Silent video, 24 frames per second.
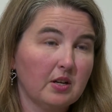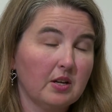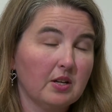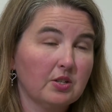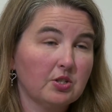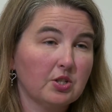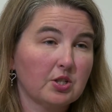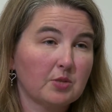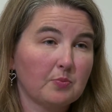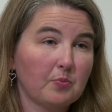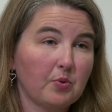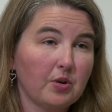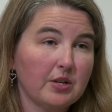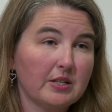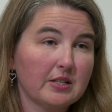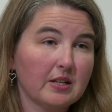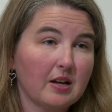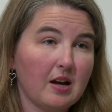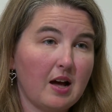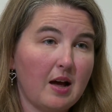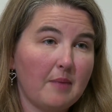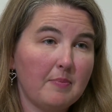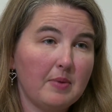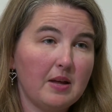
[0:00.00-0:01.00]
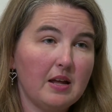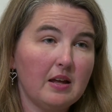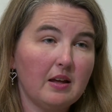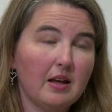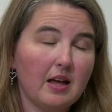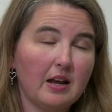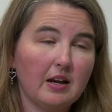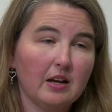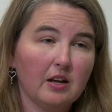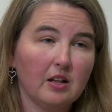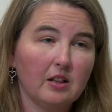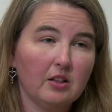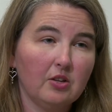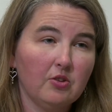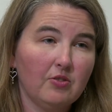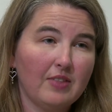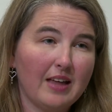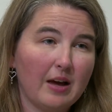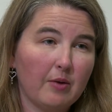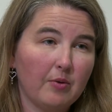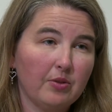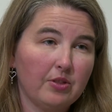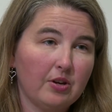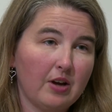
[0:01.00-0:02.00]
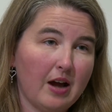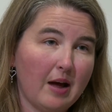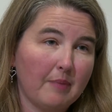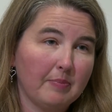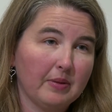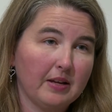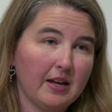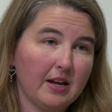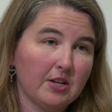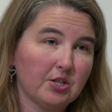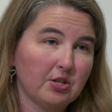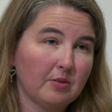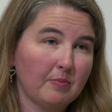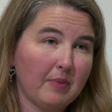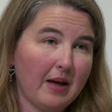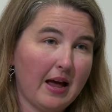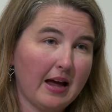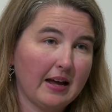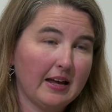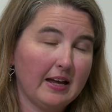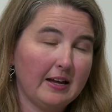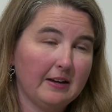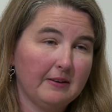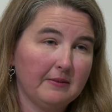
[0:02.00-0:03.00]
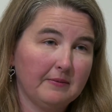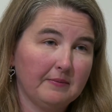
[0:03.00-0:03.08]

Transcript: Just print a copy and include that with your application packet.